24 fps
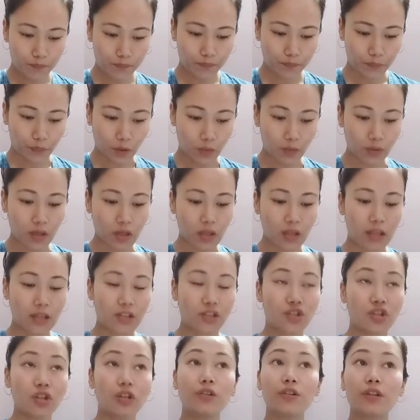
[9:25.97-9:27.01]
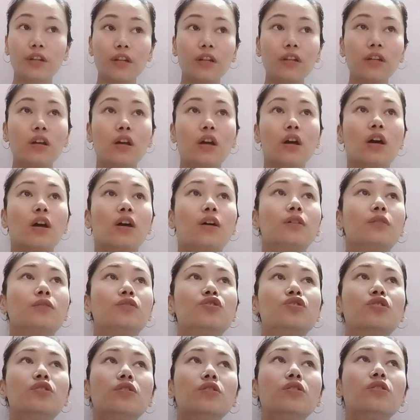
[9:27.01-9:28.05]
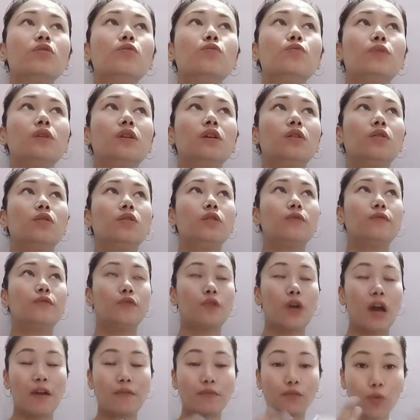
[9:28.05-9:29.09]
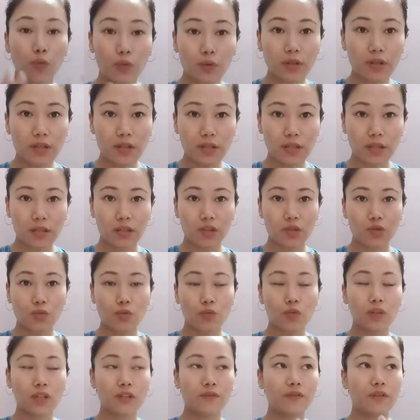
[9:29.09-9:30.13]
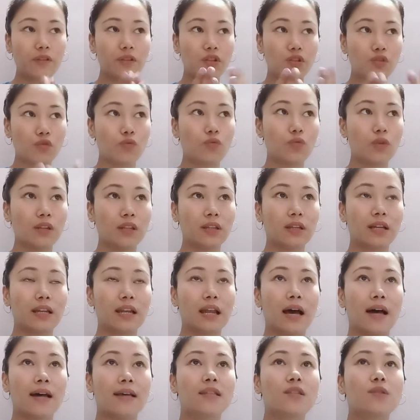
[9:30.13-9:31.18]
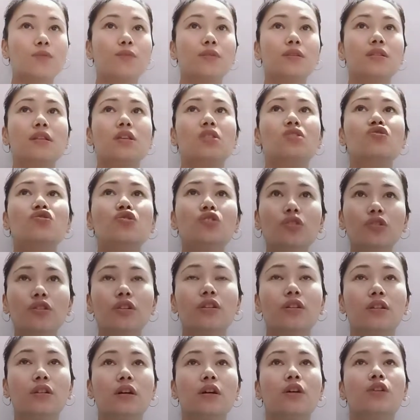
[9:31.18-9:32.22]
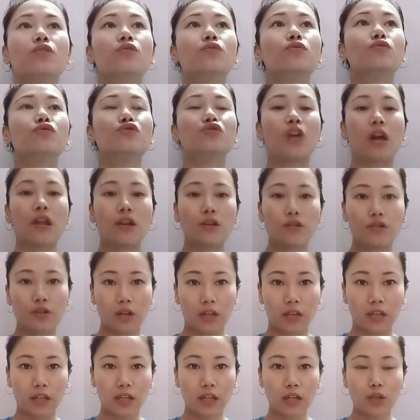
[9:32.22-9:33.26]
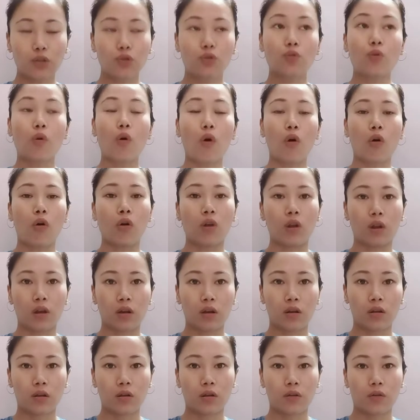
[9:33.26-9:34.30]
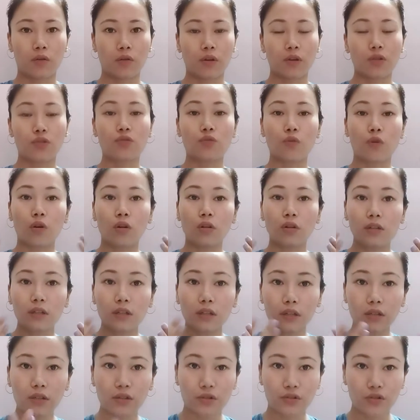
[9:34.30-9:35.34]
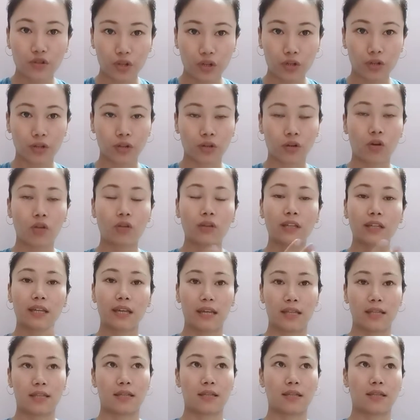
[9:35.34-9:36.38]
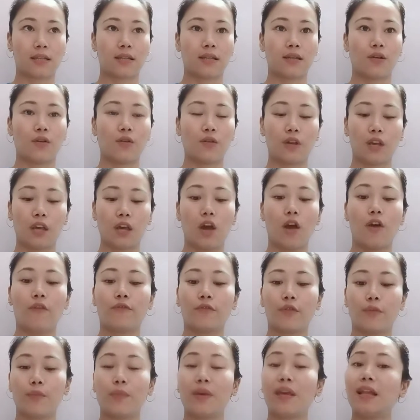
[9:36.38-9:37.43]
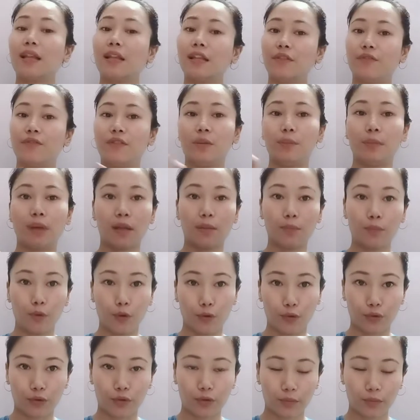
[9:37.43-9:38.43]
Okay, like children, we, if you have noticed in the school, even in school, in the class, we say children to generally to all. Okay, to all the children, all the kids. Okay, for male and female both.